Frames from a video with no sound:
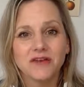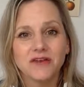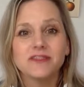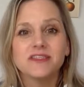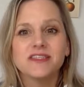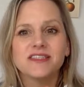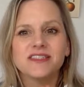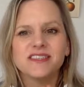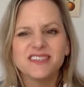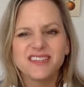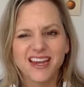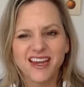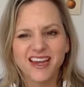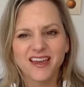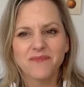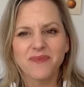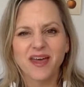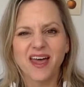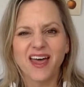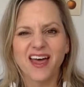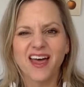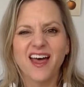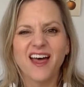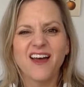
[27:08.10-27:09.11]

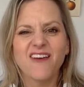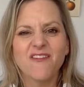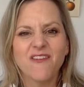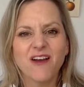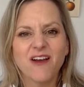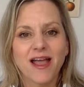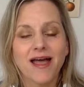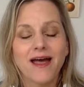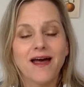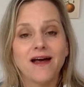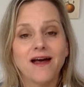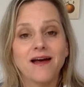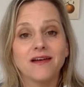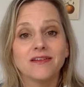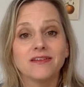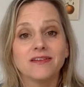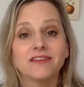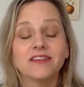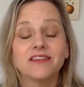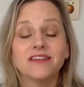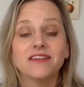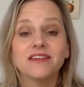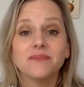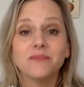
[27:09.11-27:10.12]
stigma
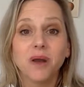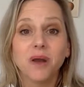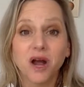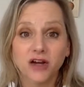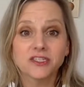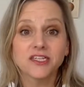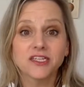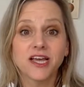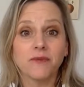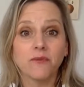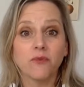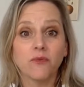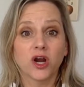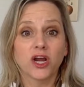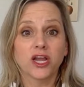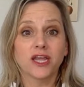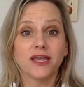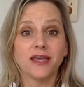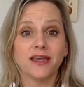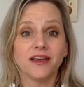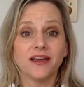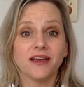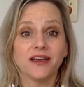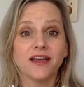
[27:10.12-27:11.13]
around part-time
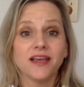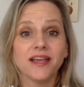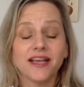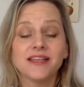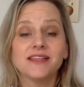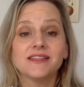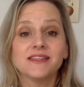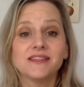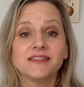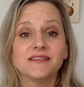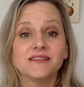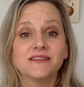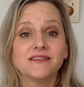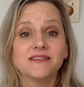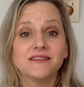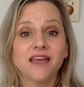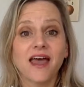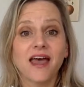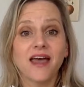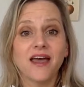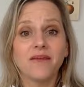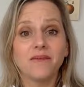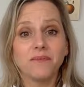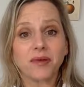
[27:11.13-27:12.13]
working, in
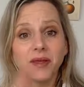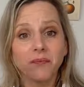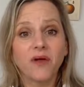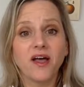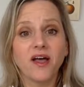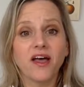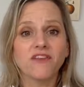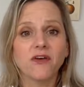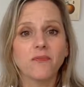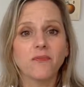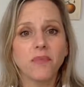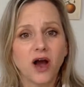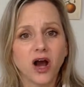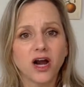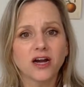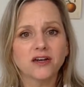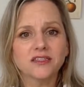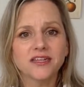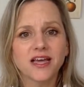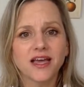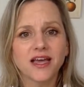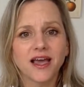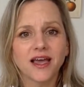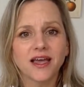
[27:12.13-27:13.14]
that people have a
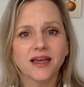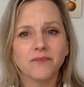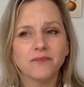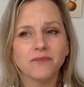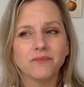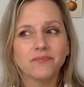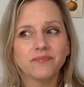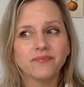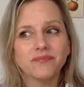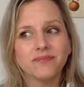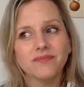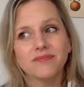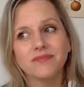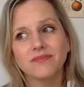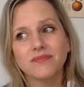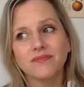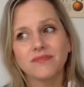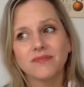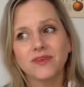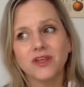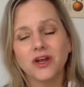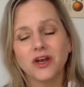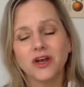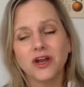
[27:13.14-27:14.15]
part-time,
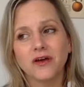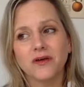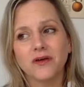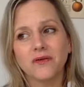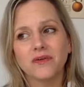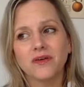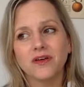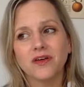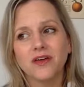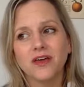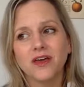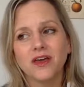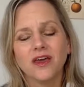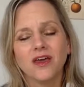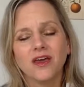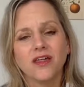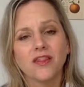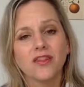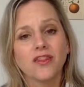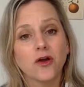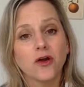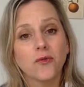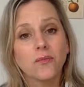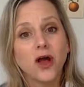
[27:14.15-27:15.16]

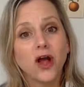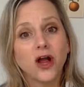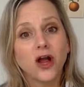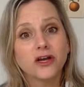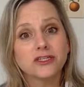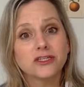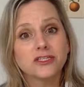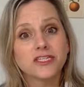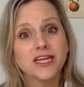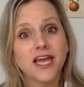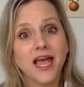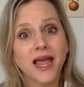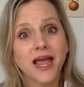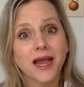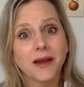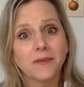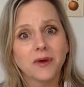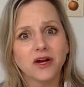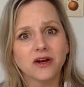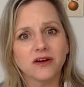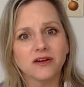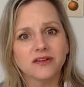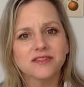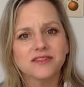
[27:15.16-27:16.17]
they're
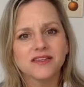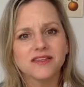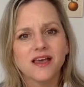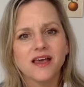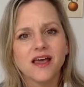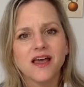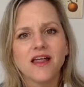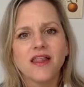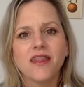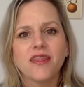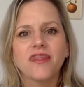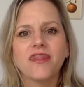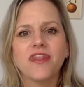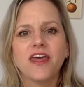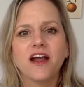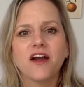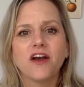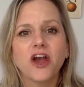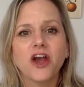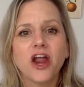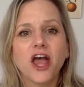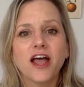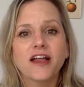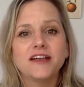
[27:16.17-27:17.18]
part-timers.
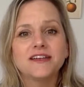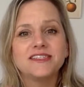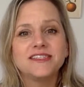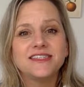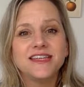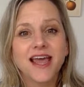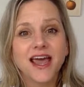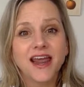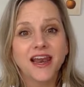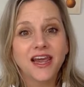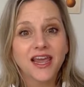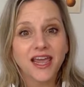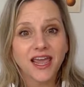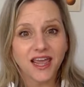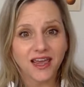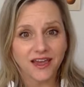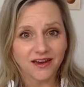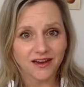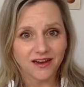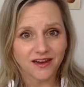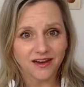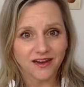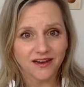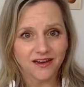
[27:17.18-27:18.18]
They're not
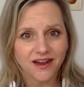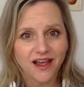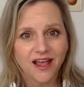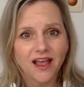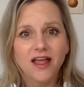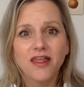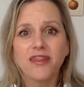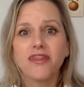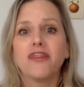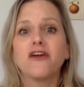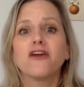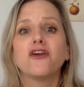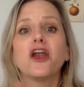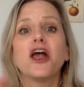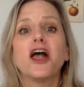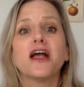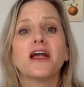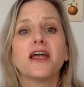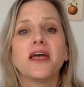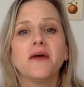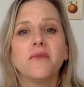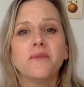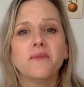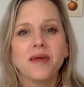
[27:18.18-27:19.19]
dedicated. They're
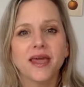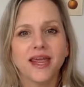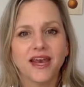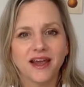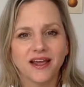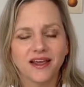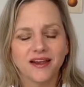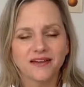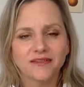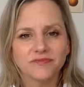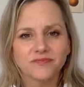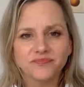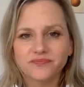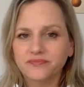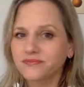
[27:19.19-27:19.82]
not committed.